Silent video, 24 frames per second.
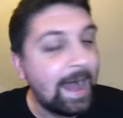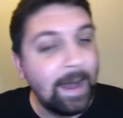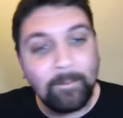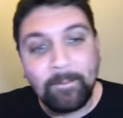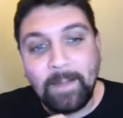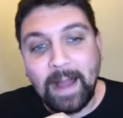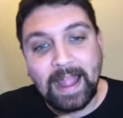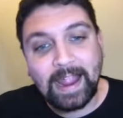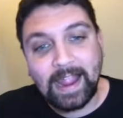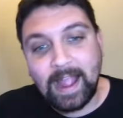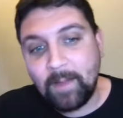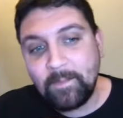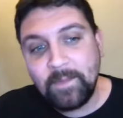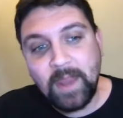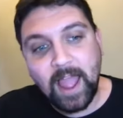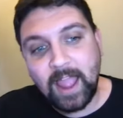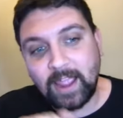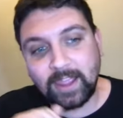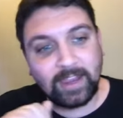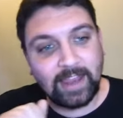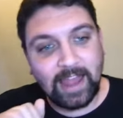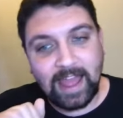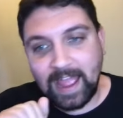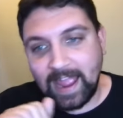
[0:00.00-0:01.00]
Uh, Mike, I'm
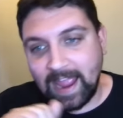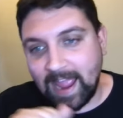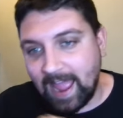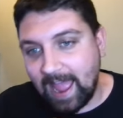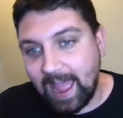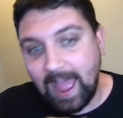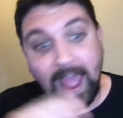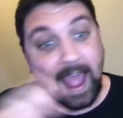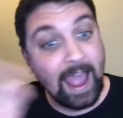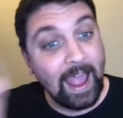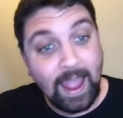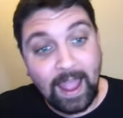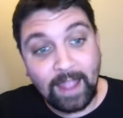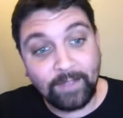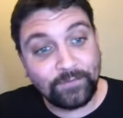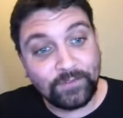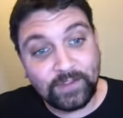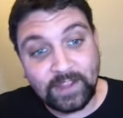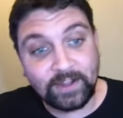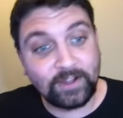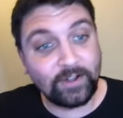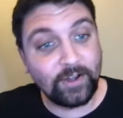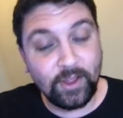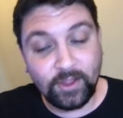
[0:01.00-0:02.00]
not gonna lie. I, have
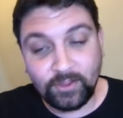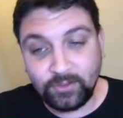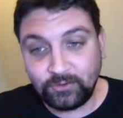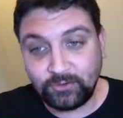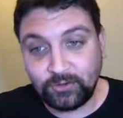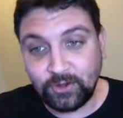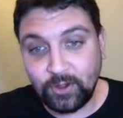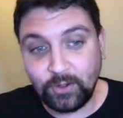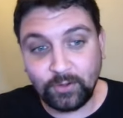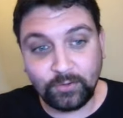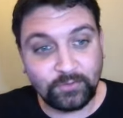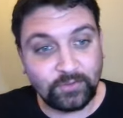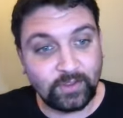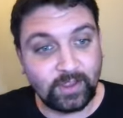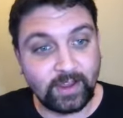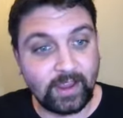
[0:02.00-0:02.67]
said it on the shows,